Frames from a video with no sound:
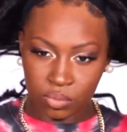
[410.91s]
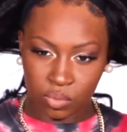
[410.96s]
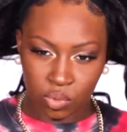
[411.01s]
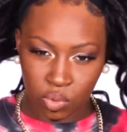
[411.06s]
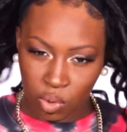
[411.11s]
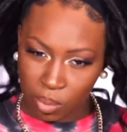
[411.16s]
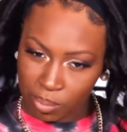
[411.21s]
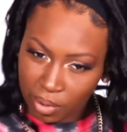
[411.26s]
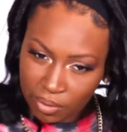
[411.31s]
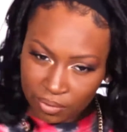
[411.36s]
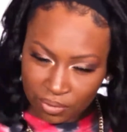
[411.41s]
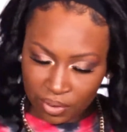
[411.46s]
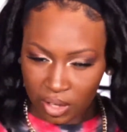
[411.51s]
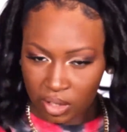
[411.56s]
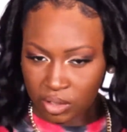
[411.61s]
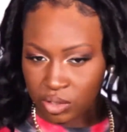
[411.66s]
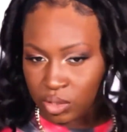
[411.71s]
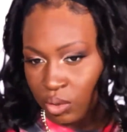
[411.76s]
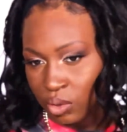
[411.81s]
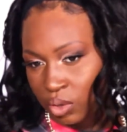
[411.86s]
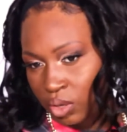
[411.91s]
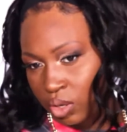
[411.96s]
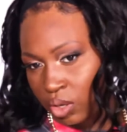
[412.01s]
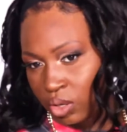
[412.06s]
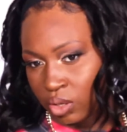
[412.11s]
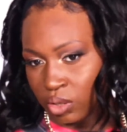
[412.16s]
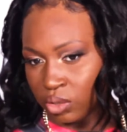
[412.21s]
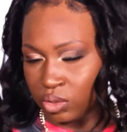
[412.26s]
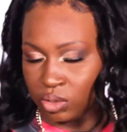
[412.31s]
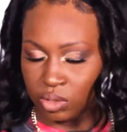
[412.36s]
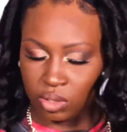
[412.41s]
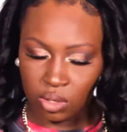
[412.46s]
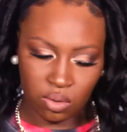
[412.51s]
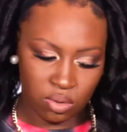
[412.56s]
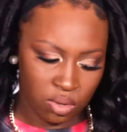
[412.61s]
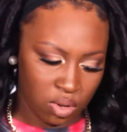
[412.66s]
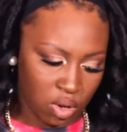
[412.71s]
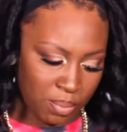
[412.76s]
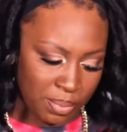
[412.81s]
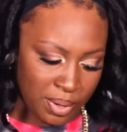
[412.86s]
run my fingers through the curls. Oh
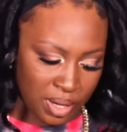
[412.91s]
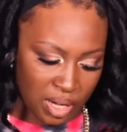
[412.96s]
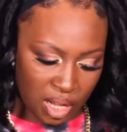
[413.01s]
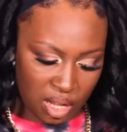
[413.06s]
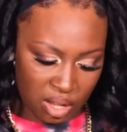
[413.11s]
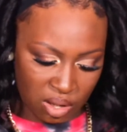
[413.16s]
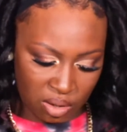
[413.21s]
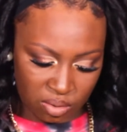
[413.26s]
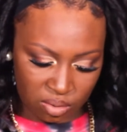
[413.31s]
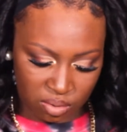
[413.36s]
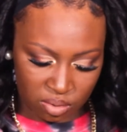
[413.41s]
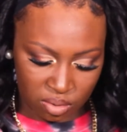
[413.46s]
Lord, my nail.